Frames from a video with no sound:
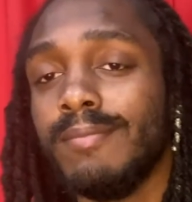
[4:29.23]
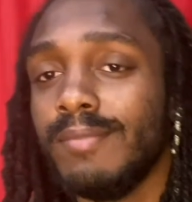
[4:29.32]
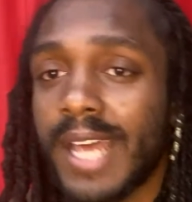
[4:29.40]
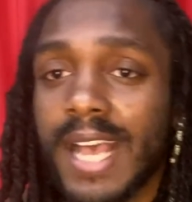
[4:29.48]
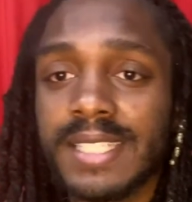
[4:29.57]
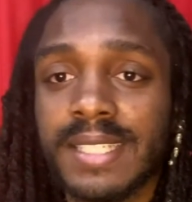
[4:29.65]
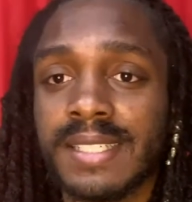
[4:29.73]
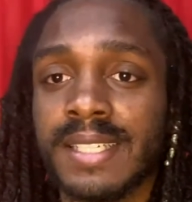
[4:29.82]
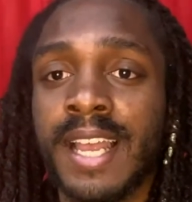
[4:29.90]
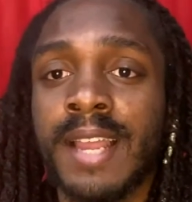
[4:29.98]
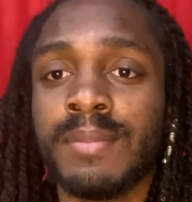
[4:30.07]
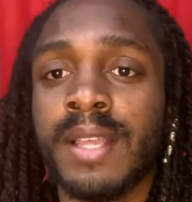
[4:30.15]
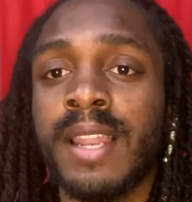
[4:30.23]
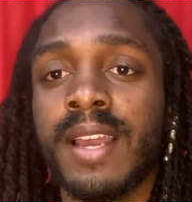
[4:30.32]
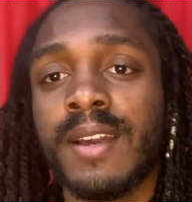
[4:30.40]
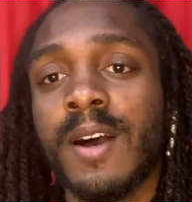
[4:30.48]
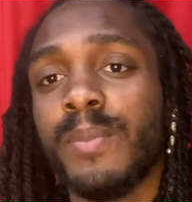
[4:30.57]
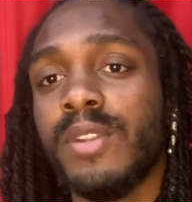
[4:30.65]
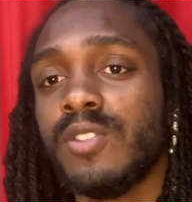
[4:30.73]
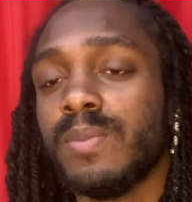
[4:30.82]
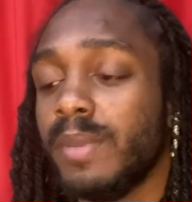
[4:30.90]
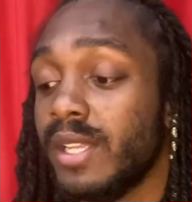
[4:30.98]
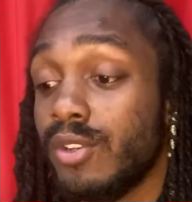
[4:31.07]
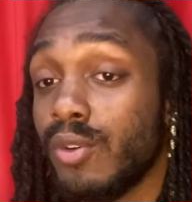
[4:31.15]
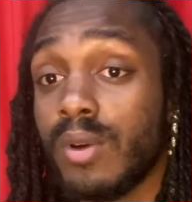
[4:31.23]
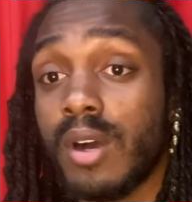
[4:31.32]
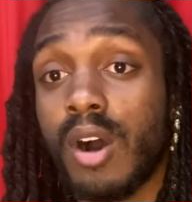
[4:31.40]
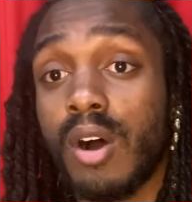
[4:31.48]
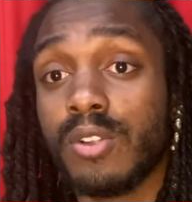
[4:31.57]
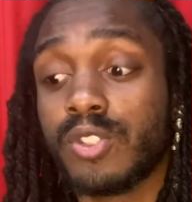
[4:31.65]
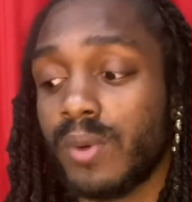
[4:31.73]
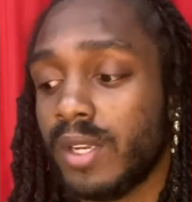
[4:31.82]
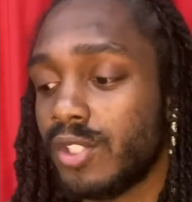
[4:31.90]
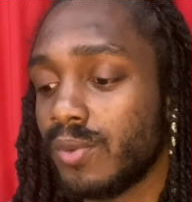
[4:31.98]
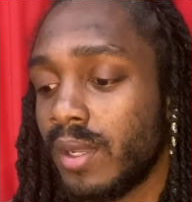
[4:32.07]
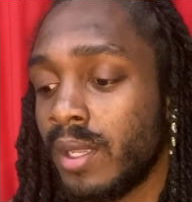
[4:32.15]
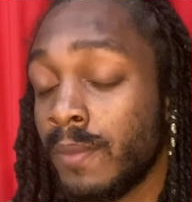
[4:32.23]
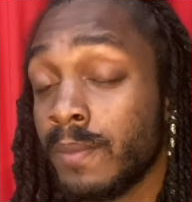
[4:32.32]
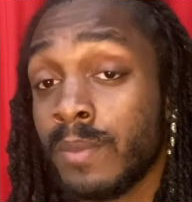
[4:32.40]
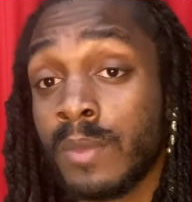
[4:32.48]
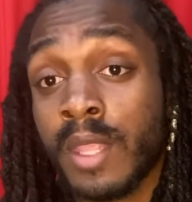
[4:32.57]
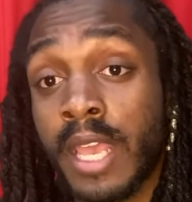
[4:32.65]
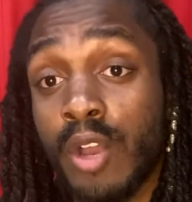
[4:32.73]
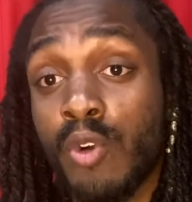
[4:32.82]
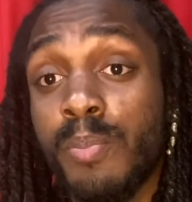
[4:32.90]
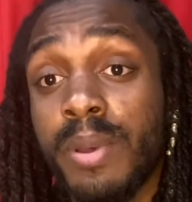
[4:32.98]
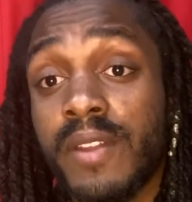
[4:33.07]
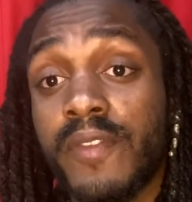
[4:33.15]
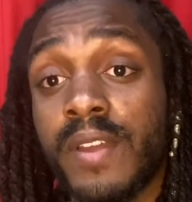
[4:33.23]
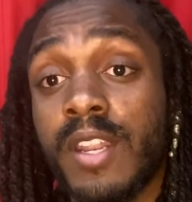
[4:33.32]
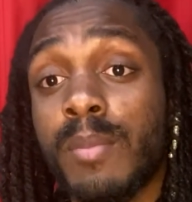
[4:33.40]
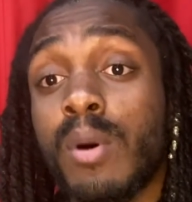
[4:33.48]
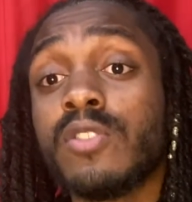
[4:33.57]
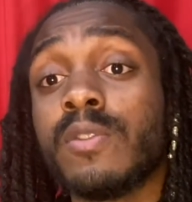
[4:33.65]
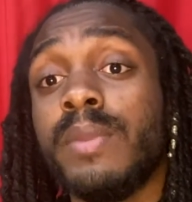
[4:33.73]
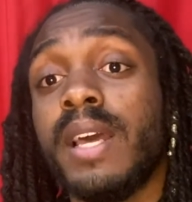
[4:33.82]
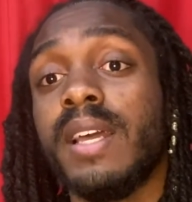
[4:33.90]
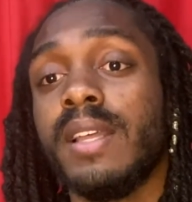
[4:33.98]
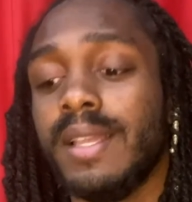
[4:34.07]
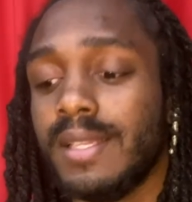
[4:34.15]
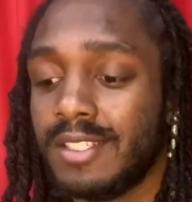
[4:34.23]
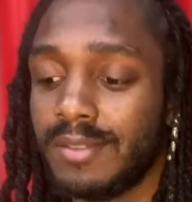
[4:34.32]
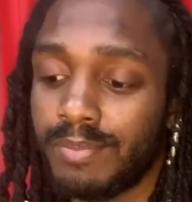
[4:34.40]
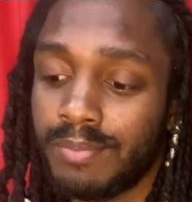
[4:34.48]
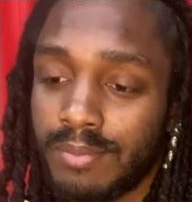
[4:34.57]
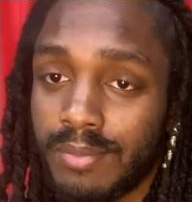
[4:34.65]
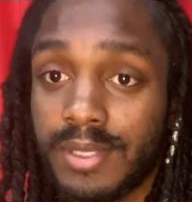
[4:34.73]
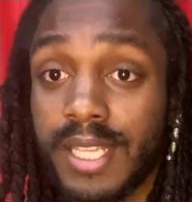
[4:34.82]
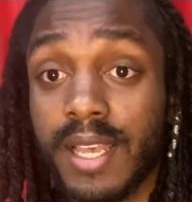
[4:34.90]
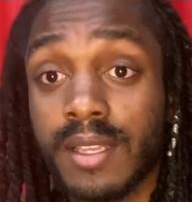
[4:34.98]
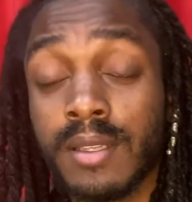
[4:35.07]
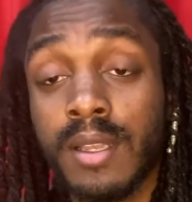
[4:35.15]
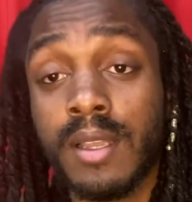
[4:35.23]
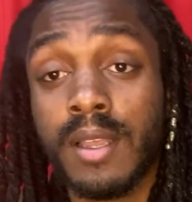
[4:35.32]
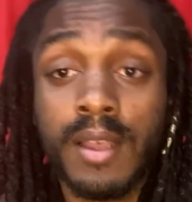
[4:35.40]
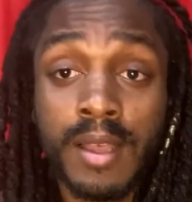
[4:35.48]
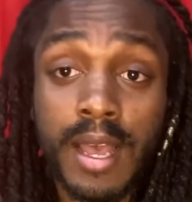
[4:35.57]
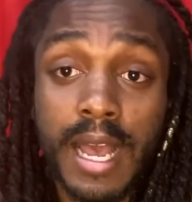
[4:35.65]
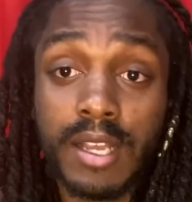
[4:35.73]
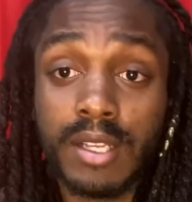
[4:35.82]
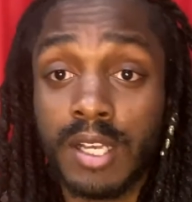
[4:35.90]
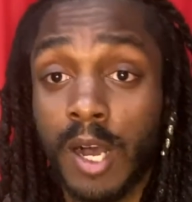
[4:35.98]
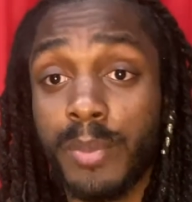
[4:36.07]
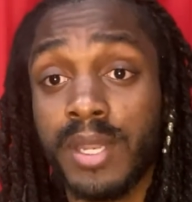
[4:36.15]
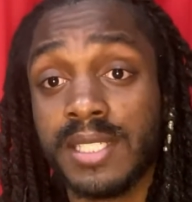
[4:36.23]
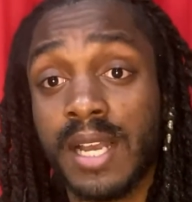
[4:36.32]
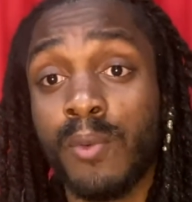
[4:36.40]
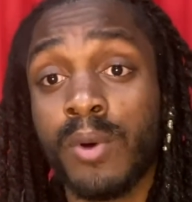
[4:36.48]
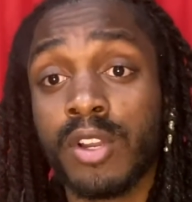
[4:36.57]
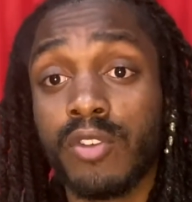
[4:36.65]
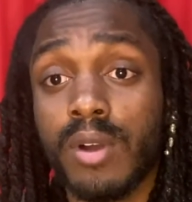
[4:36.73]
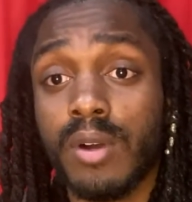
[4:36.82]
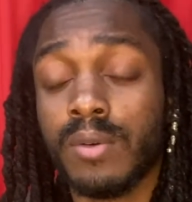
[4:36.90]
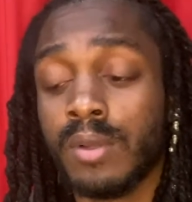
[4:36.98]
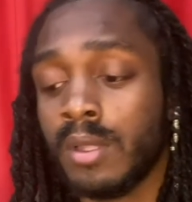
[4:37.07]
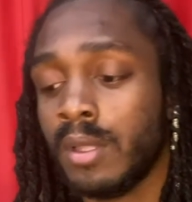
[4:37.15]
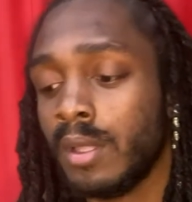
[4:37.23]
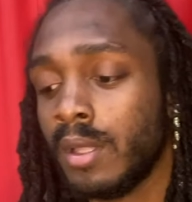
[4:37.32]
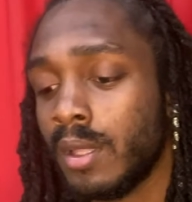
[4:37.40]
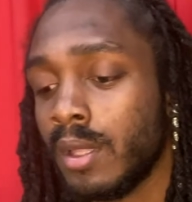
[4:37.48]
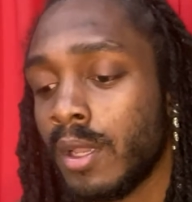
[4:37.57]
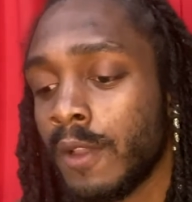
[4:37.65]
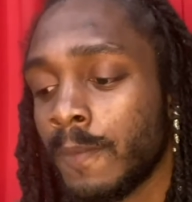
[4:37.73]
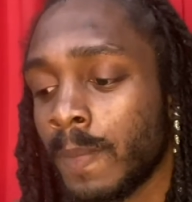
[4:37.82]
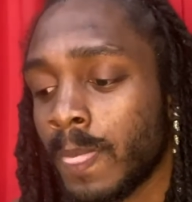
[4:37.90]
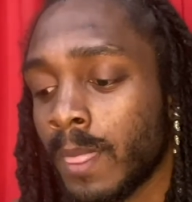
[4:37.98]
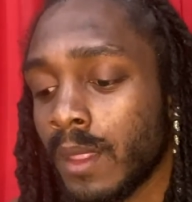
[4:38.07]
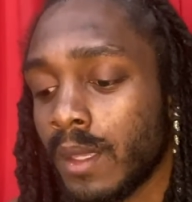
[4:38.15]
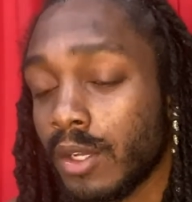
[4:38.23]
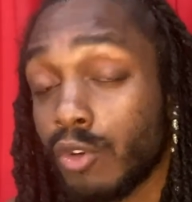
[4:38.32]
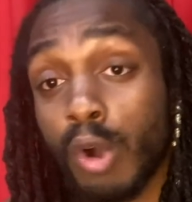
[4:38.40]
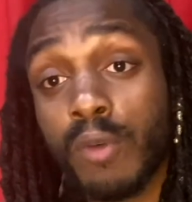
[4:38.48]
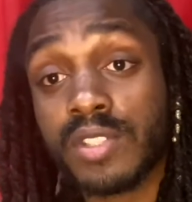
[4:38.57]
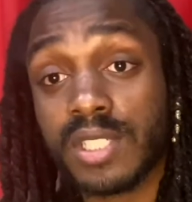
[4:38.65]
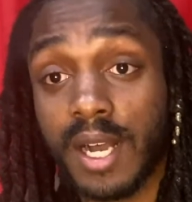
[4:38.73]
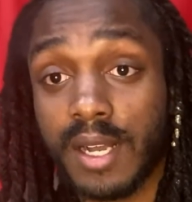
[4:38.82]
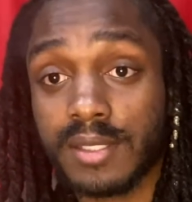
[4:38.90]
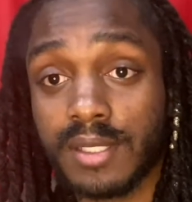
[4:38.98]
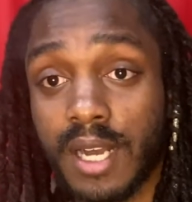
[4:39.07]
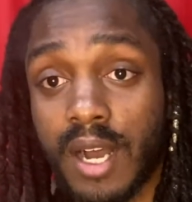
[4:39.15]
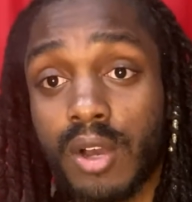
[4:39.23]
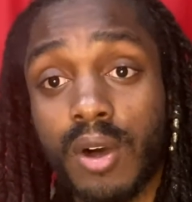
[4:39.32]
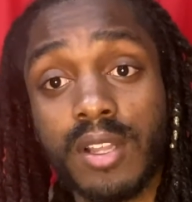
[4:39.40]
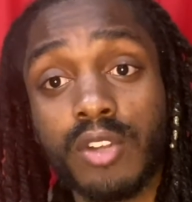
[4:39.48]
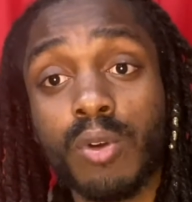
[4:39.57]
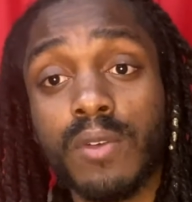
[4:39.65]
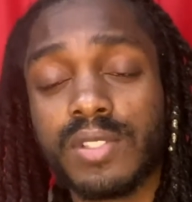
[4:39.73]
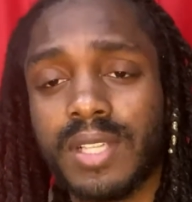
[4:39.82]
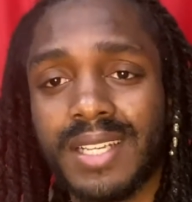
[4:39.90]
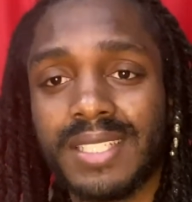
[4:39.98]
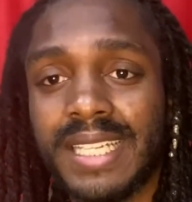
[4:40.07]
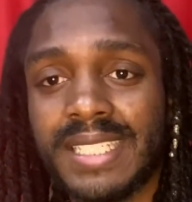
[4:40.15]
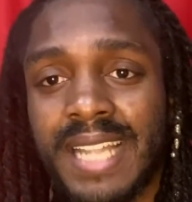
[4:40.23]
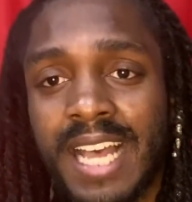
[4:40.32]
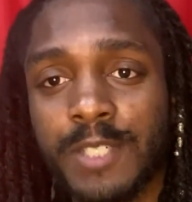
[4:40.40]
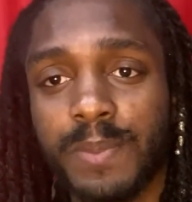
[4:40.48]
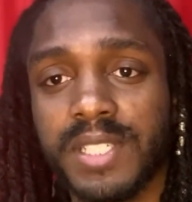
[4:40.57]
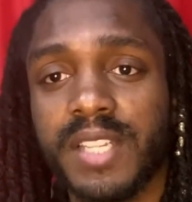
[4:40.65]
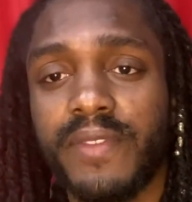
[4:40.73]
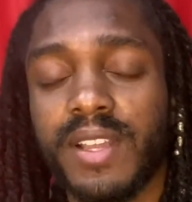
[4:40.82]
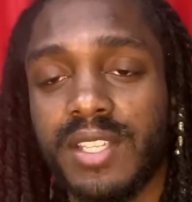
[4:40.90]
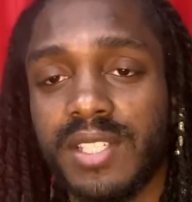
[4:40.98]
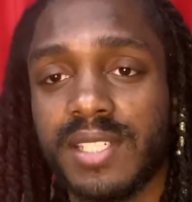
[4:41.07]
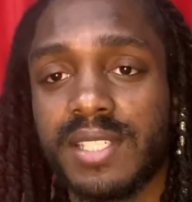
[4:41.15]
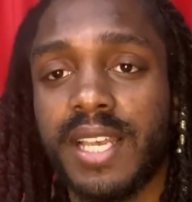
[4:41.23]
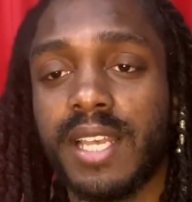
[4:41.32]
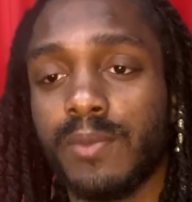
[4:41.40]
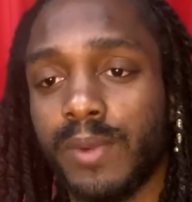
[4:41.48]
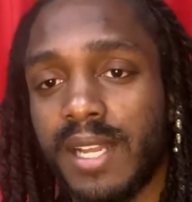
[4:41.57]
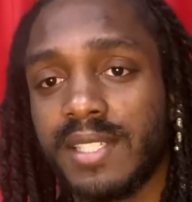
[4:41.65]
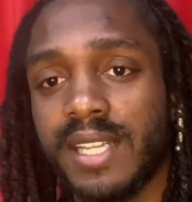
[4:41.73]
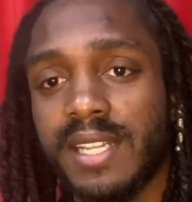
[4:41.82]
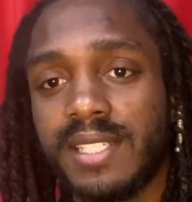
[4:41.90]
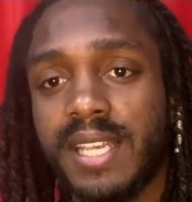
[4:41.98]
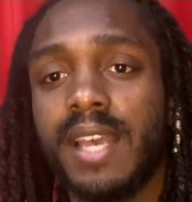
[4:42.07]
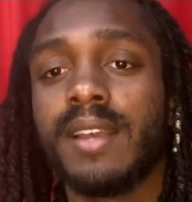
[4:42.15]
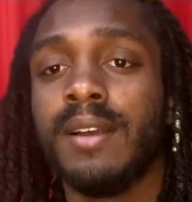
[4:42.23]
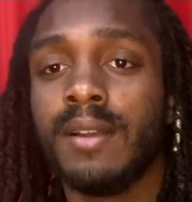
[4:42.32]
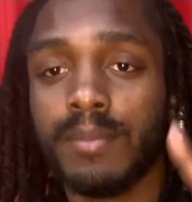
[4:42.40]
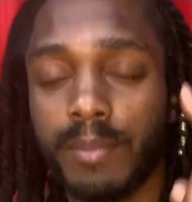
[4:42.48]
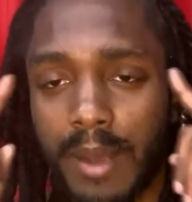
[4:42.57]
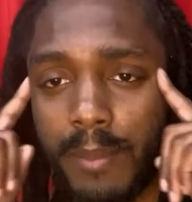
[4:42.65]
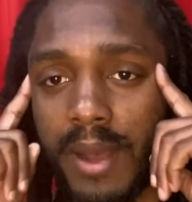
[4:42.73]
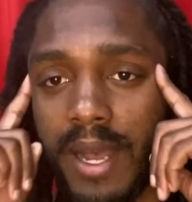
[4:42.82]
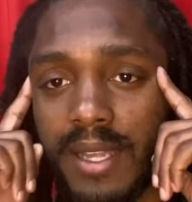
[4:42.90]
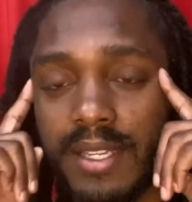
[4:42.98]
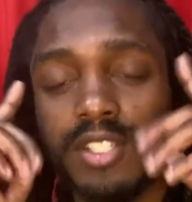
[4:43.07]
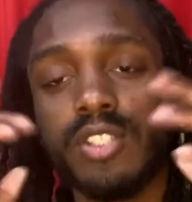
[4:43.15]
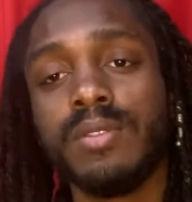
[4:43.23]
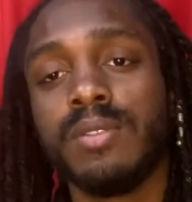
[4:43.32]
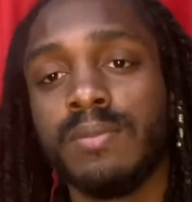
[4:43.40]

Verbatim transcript: That's the same thing that companies have been doing all 2020. And who benefit the most from that is tech. Companies that wanna grow. Growth stocks, I call it growth stocks. It's not specifically just tech. When I say tech, my mind is